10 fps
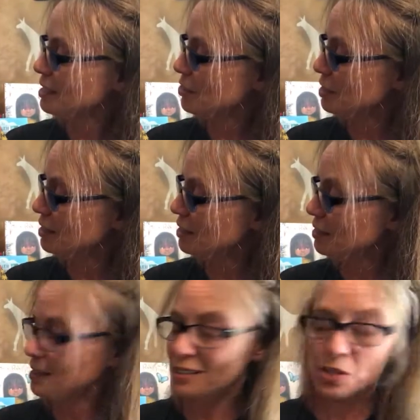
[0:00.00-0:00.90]
area,
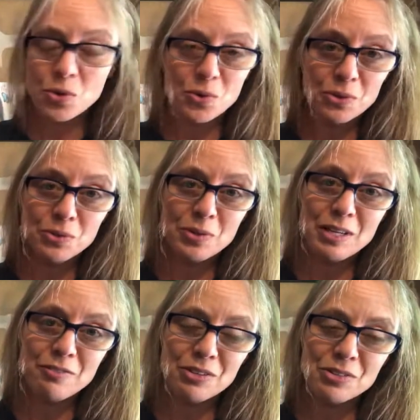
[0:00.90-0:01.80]
a coral
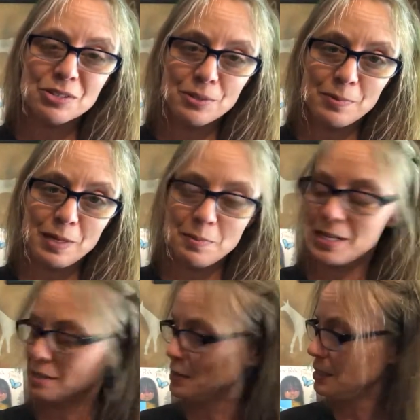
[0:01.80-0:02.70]
reef. There's so many
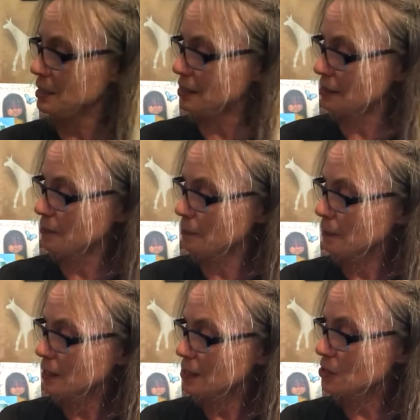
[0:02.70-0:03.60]
possibilities.
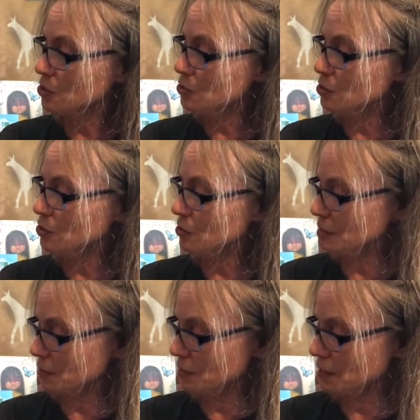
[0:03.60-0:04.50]
So you choose
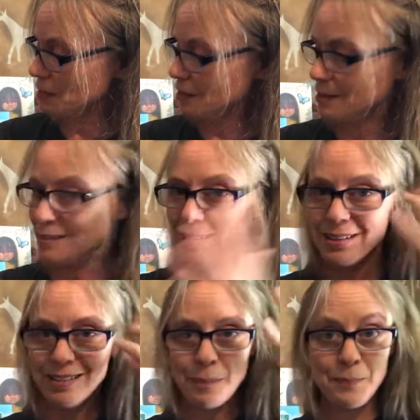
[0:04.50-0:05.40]
something
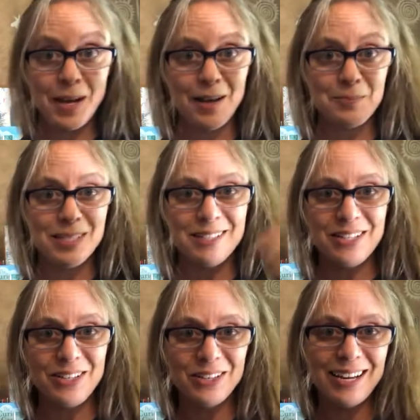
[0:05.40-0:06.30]
that pops
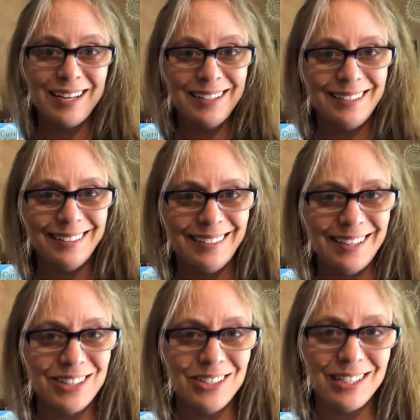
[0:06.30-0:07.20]
into your head
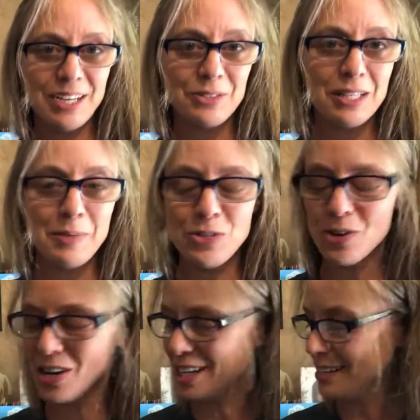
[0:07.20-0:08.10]
and calls out to be
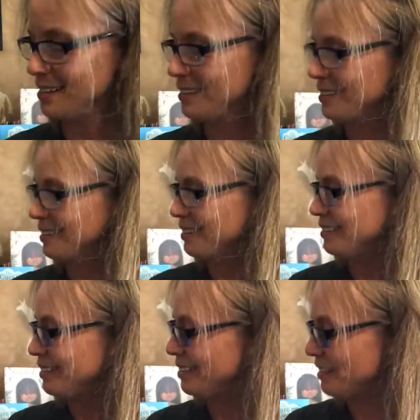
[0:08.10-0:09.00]
drawn,
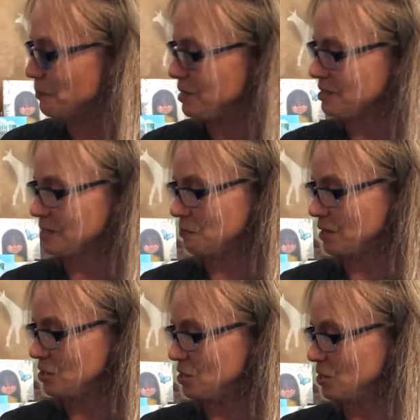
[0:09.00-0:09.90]
and that means
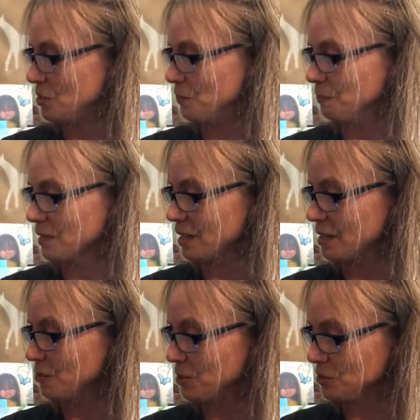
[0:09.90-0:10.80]
something to you. And
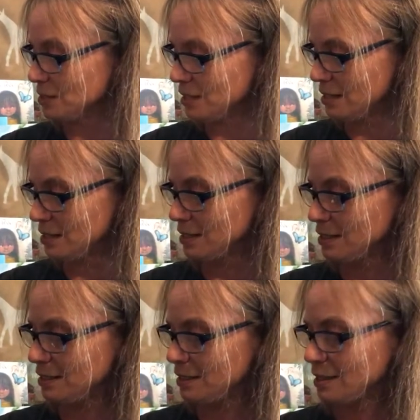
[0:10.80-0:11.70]
then when you're done,
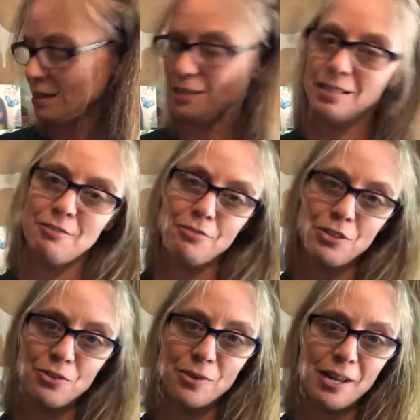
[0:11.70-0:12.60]
I'd love for
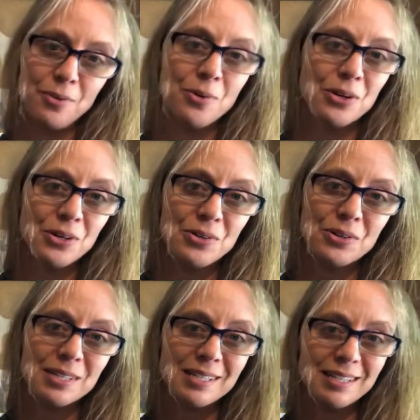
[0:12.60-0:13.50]
you to write a word
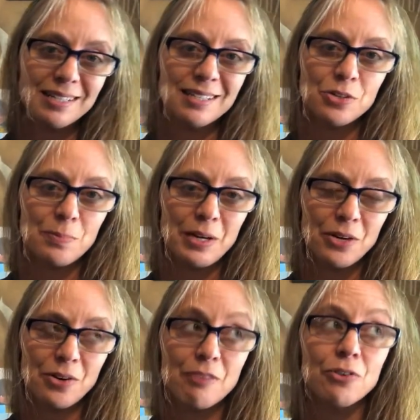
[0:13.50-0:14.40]
or a sentence or a
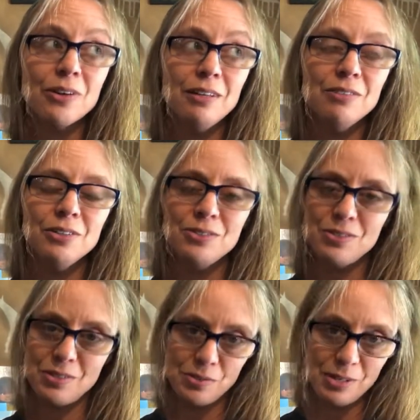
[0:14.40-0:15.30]
paragraph or even a whole
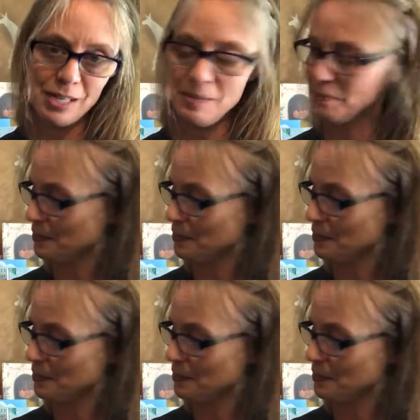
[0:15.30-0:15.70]
story